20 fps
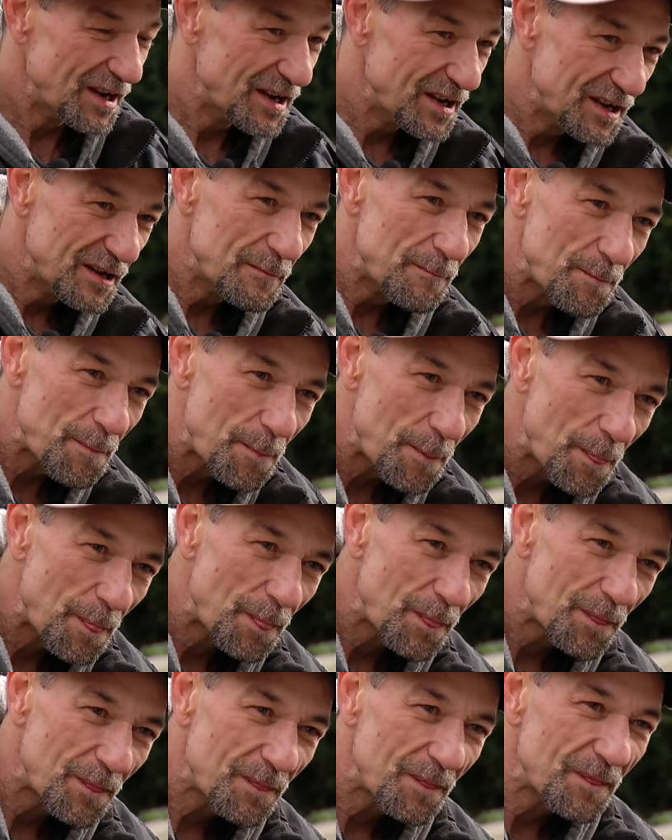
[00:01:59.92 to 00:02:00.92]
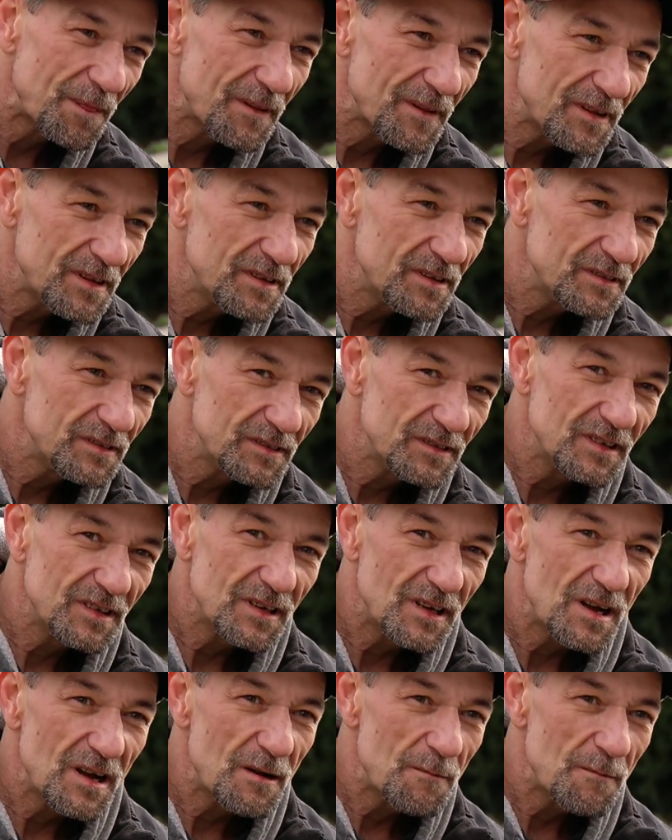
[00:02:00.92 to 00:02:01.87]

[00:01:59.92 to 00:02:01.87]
Comes down to poverty, really?